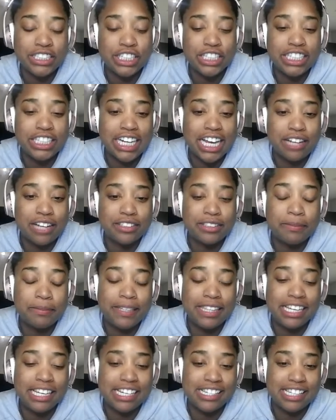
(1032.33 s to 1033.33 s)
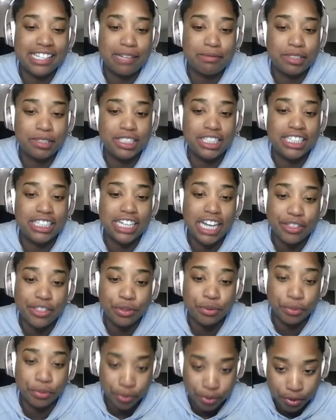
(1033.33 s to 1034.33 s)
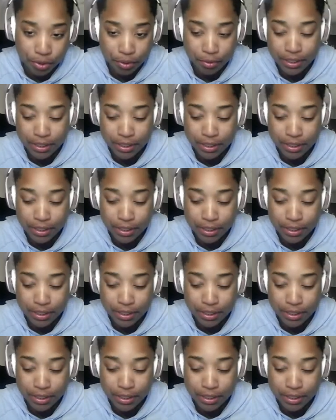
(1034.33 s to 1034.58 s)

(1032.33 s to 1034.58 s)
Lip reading: turning out to be the exception and not the rule